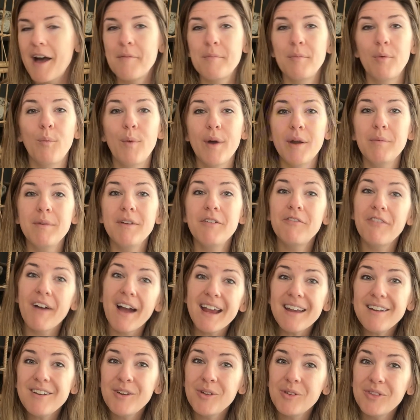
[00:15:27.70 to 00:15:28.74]
when we
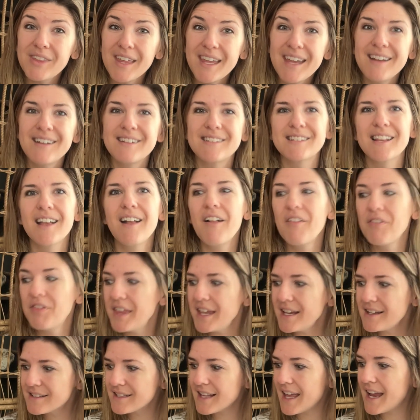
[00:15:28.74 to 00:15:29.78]
find new things,
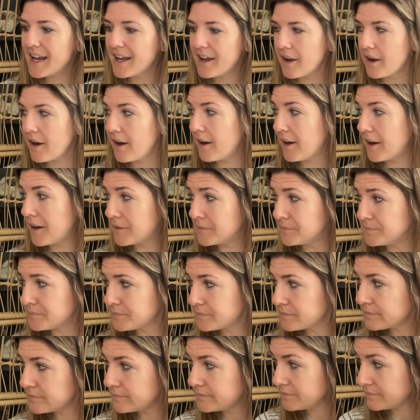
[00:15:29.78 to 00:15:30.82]
things like our
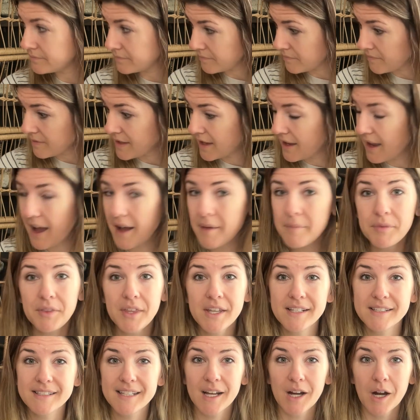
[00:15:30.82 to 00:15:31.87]

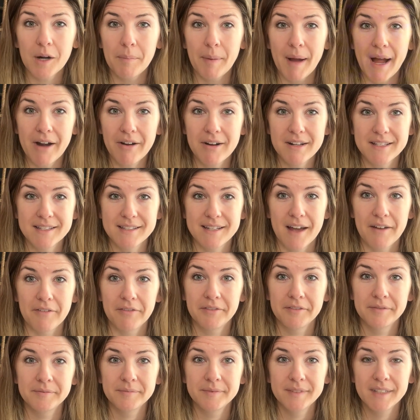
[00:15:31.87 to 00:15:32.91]
pirate stuff.
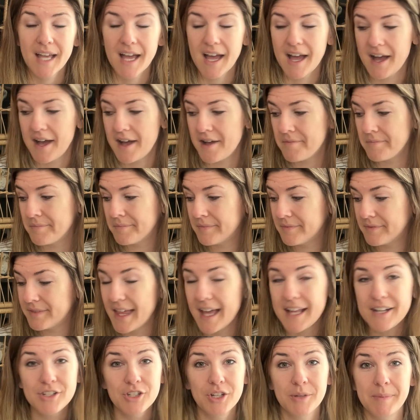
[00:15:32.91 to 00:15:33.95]

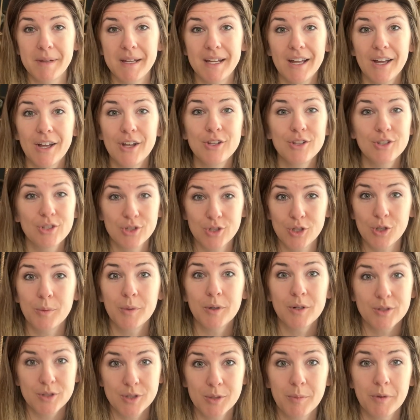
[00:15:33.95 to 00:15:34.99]
That should be
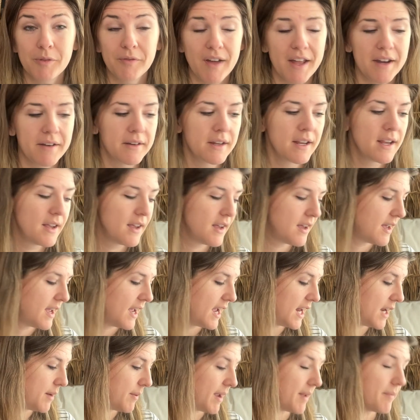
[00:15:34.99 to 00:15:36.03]
super, super fun.
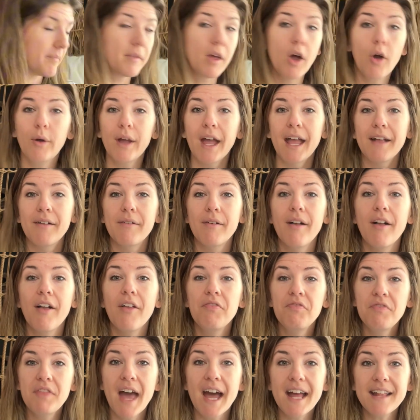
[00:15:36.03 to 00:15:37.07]
Anyway, okay,
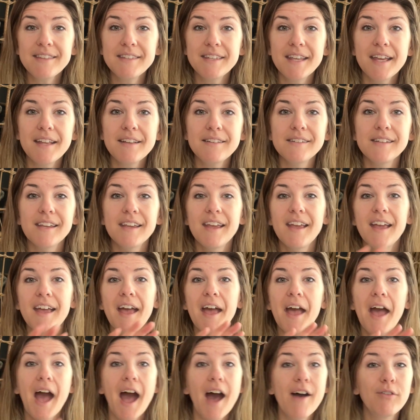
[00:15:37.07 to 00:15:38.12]
that's it.
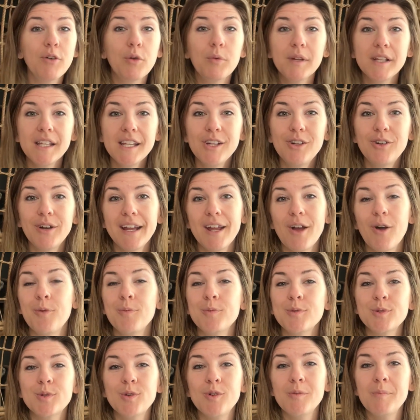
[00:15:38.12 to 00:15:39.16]
Have a really great
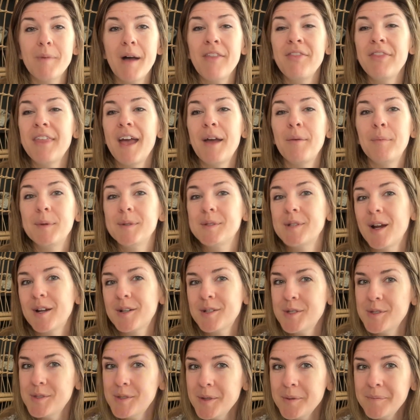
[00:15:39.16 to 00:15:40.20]
homeschool month, and we'll talk
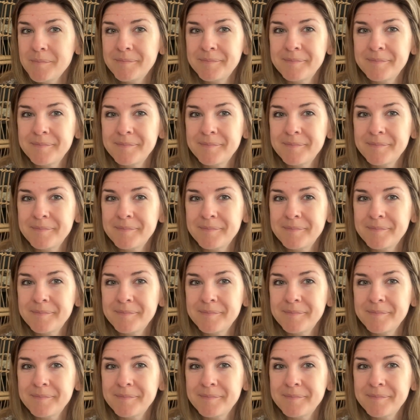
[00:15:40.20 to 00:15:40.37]
to you soon.